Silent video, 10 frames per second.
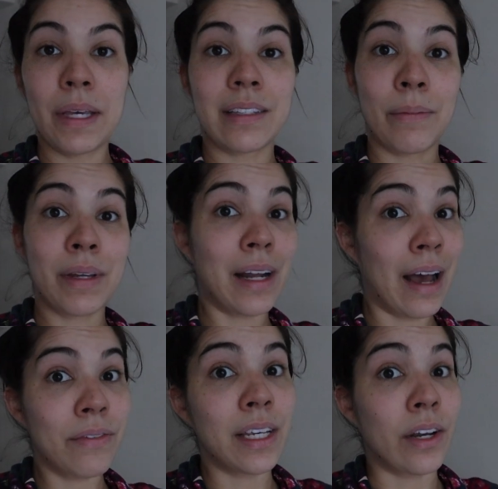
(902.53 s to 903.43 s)
because I'm gonna
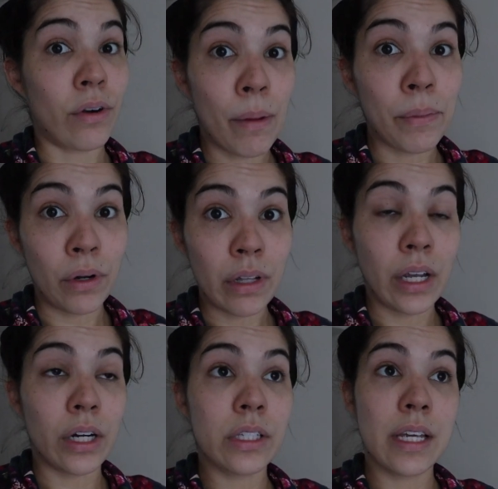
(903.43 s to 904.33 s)
have to get her up
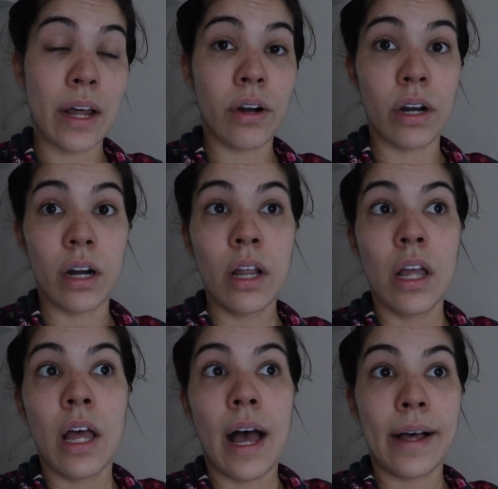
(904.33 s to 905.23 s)
earlier to get her
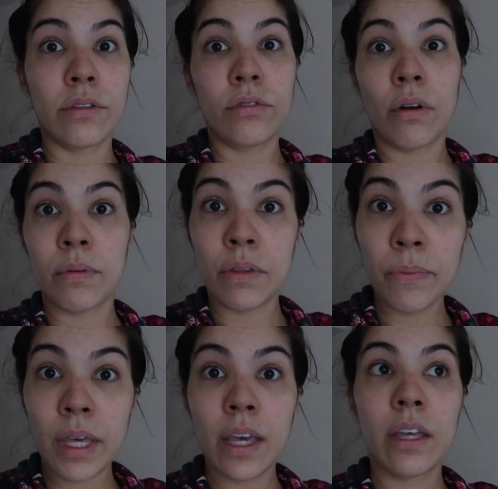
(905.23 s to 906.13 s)
out the door with
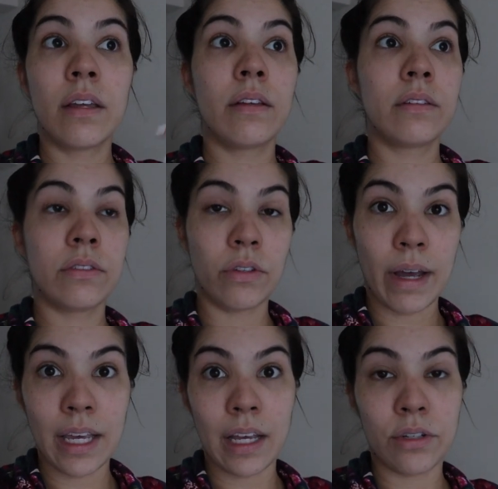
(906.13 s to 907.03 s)
me so
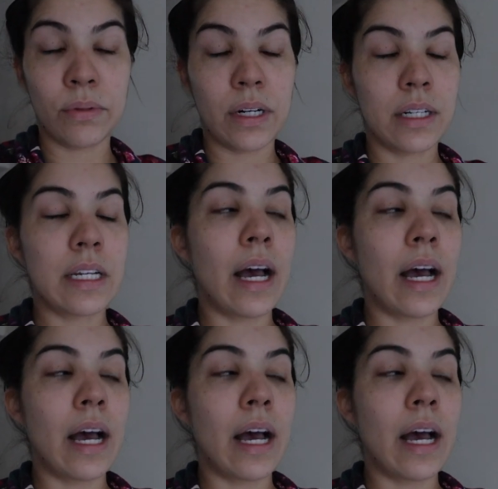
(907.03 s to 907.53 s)
I can get to work on